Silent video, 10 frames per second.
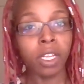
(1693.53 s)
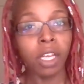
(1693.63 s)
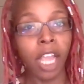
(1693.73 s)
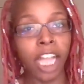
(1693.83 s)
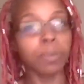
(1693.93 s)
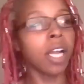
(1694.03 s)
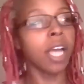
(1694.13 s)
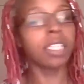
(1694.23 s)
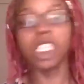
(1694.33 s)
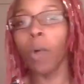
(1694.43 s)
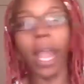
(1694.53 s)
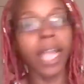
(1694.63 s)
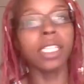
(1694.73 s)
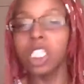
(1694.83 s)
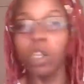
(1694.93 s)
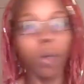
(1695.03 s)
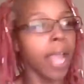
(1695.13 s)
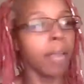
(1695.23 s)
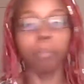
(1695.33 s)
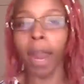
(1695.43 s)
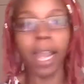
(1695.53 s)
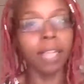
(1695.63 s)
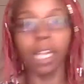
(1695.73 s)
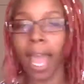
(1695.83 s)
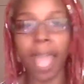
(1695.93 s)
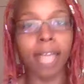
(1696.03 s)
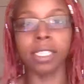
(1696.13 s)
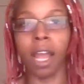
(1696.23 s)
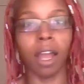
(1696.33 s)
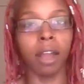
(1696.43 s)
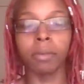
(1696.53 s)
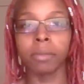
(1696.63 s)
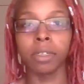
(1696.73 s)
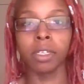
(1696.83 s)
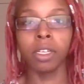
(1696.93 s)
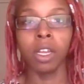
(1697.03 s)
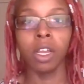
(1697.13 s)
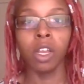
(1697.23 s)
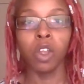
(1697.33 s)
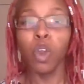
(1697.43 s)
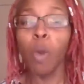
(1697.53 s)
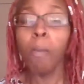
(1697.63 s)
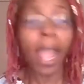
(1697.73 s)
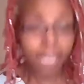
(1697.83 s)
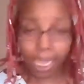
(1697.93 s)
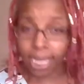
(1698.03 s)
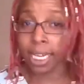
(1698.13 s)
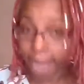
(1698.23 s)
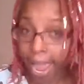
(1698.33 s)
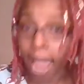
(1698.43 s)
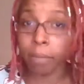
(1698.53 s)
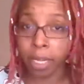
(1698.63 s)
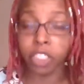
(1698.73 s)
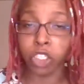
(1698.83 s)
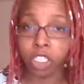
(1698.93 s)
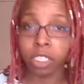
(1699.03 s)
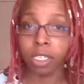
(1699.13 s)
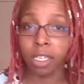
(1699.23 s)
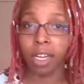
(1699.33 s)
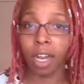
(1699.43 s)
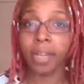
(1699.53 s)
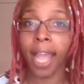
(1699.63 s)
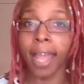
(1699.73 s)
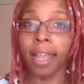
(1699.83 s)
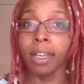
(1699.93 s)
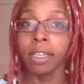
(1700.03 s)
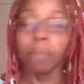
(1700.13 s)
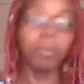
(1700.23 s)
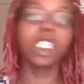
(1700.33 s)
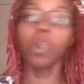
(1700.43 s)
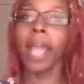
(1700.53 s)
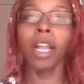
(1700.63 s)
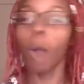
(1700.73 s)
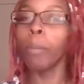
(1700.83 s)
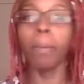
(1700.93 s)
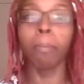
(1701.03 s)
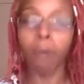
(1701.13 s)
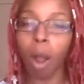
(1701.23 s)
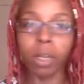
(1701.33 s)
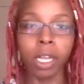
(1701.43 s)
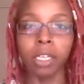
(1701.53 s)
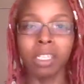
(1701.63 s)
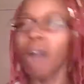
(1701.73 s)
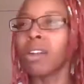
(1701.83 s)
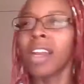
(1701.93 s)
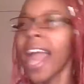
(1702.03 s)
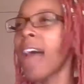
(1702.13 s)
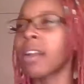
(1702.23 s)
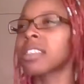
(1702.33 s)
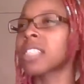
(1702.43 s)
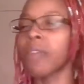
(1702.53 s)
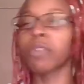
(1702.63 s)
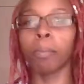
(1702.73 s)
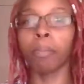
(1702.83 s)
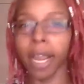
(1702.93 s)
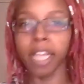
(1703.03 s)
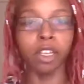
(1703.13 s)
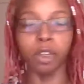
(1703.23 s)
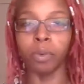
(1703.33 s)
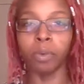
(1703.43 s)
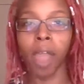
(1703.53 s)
is because you ain't break the last time. You might get damaged, okay, but you ain't gonna be broken. Don't allow this stuff to break you.